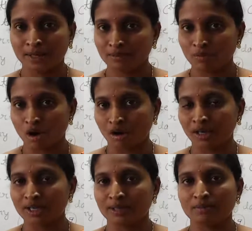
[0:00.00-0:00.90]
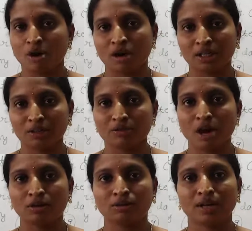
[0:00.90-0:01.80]
in morning we
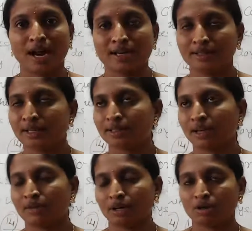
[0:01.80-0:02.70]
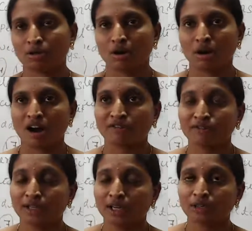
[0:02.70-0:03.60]
have to write the 7 o'clock.
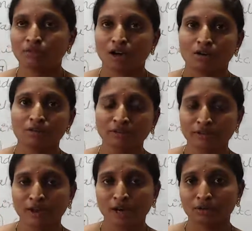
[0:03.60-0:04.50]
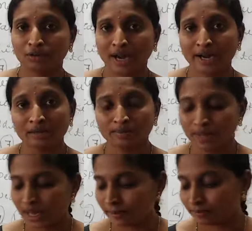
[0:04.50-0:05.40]
After 12 we have to write
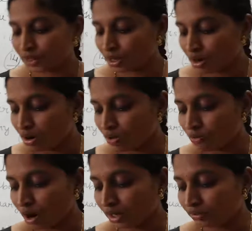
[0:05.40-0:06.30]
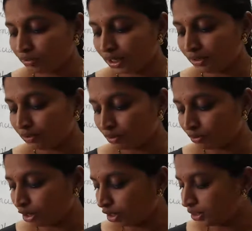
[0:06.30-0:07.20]
PM. What
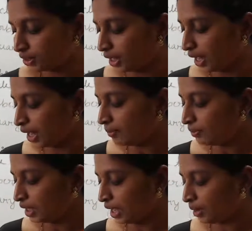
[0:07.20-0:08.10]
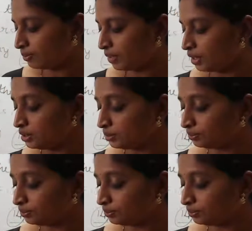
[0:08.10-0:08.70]
is the AM? AM means